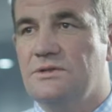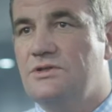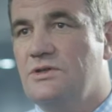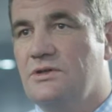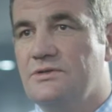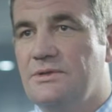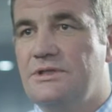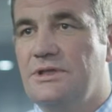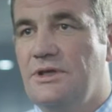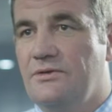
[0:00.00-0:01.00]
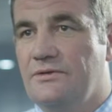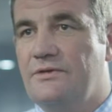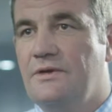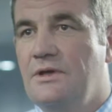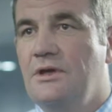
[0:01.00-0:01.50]
and sugars which are
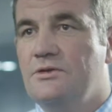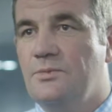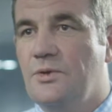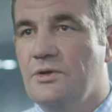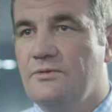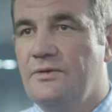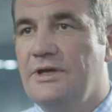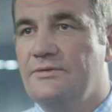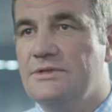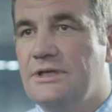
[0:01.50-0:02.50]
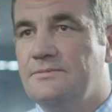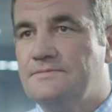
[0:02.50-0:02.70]
used to put the flavours in.